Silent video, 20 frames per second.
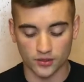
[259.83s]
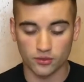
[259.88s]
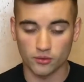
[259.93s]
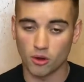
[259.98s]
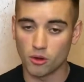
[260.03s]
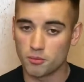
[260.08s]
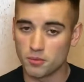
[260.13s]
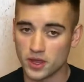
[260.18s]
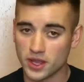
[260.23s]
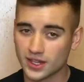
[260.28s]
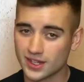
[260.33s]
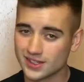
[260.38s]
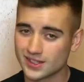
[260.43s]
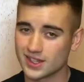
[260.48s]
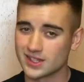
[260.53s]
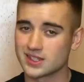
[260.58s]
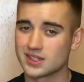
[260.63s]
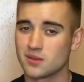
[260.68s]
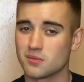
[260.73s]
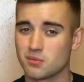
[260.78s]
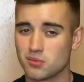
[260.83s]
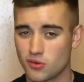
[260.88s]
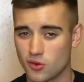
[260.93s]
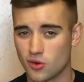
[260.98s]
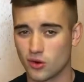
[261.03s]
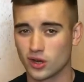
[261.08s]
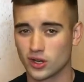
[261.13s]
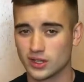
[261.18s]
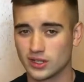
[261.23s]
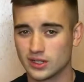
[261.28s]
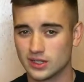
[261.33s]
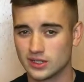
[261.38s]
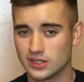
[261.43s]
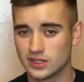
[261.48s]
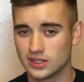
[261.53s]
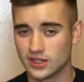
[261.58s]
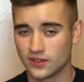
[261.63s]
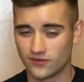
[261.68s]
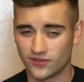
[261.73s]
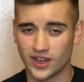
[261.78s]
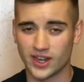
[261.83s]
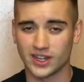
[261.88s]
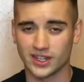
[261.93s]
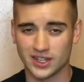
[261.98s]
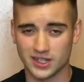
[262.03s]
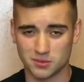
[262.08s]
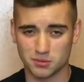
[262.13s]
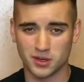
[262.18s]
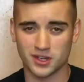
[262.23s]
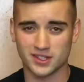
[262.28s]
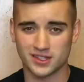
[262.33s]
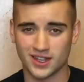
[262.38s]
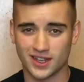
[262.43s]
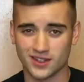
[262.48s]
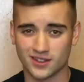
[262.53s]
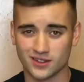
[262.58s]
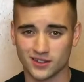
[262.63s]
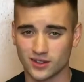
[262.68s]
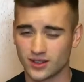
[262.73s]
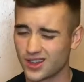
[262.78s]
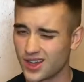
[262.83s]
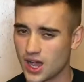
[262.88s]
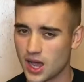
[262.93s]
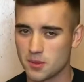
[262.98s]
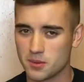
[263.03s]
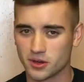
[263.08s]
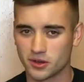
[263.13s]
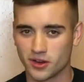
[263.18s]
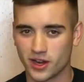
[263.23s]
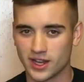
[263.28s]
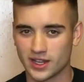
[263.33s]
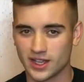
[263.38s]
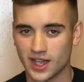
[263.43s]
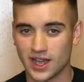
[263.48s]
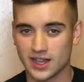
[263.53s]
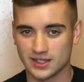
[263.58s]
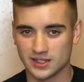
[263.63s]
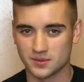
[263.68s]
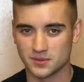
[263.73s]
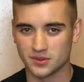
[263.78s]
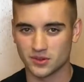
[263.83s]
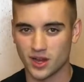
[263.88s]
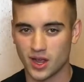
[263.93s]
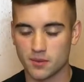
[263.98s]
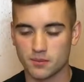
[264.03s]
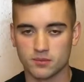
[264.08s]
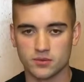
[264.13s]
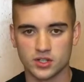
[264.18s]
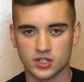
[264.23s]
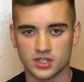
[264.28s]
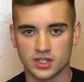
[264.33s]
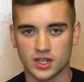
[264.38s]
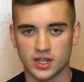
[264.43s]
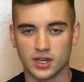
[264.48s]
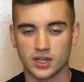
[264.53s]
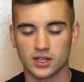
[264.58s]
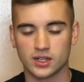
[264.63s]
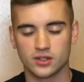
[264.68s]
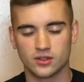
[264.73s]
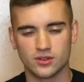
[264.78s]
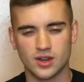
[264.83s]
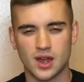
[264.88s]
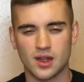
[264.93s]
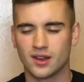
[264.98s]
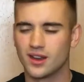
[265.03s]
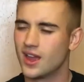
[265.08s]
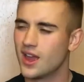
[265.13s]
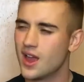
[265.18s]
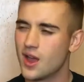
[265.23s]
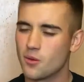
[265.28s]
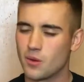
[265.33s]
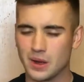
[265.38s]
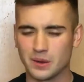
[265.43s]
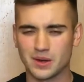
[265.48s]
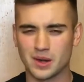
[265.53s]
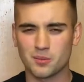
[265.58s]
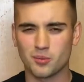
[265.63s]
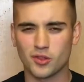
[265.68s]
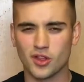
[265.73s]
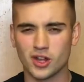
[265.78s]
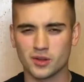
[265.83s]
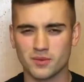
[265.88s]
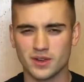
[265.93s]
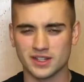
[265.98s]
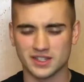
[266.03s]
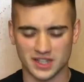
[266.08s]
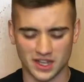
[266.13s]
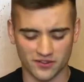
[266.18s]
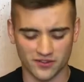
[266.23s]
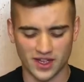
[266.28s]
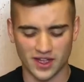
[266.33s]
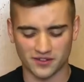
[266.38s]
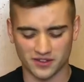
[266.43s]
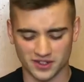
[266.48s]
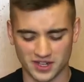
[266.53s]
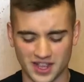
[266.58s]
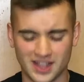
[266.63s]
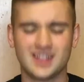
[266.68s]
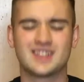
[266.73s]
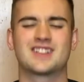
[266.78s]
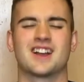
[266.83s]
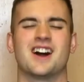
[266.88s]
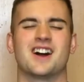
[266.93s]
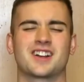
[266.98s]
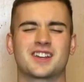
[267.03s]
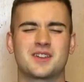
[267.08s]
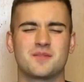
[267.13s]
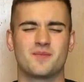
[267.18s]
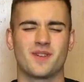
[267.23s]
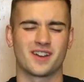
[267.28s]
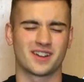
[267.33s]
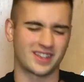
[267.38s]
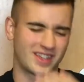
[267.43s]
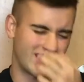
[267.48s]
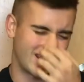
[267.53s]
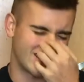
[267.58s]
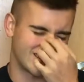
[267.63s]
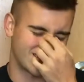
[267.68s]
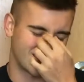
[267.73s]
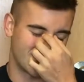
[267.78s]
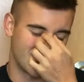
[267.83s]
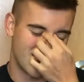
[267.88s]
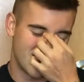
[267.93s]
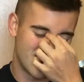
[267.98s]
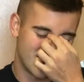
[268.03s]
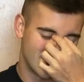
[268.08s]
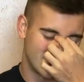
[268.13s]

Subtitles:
Throw pink because I support the fight against breast cancer. I'm a great guy. Subscribe. Just kidding. Do not. Why would I plug myself after talking about cancer?